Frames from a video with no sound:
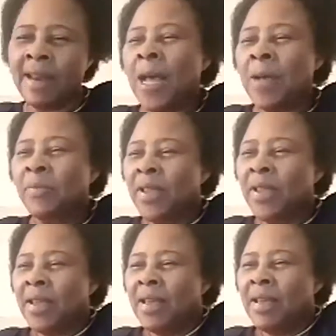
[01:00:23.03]

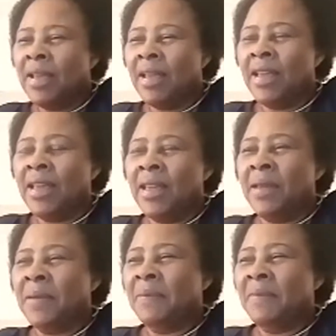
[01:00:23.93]
UNISA,
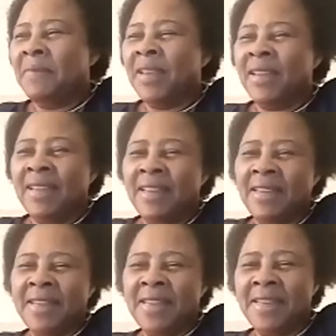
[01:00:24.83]

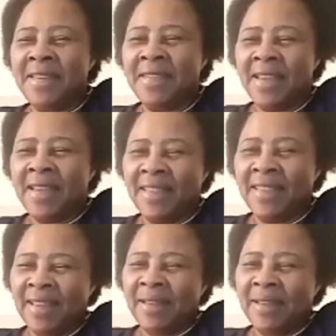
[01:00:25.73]
in
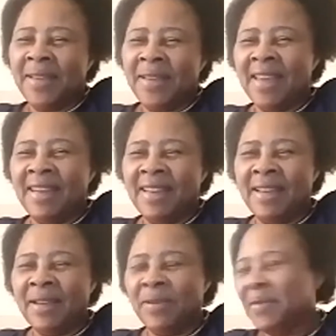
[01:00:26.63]

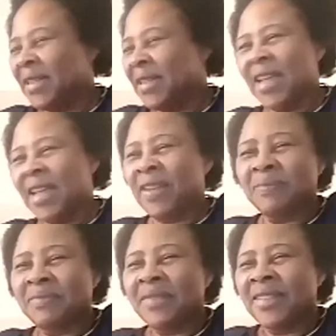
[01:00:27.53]
the
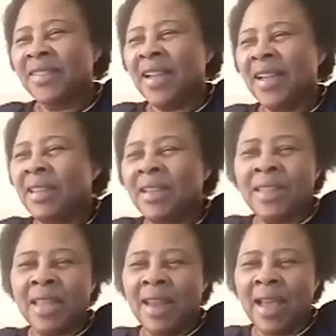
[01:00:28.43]
whatever, I
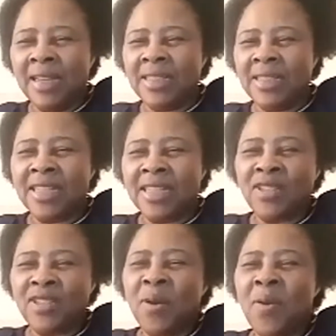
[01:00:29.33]
think in the 90s
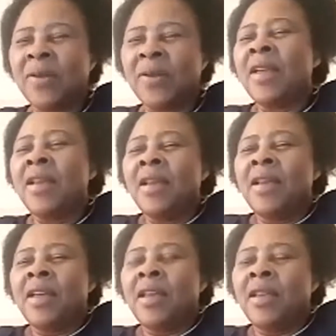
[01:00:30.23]
and so on.
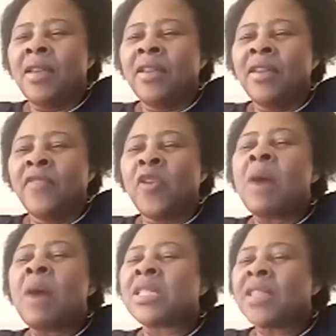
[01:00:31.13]
From
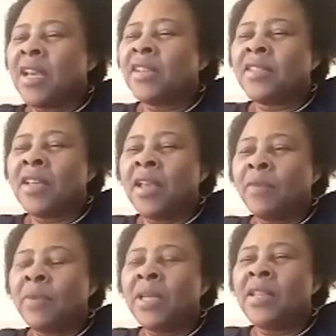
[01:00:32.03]
our side,
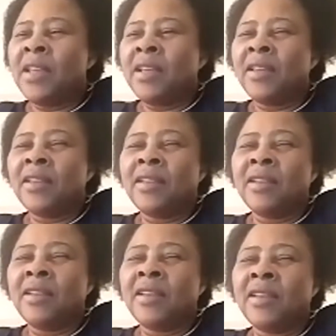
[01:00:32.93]
Phindile,
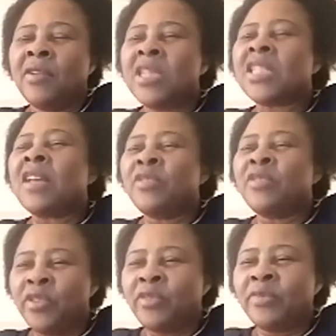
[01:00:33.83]
we
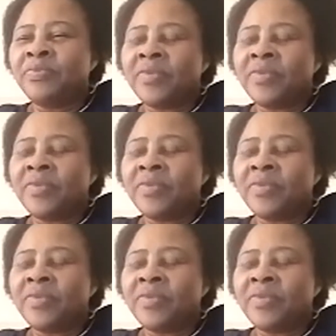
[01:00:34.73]
salute you.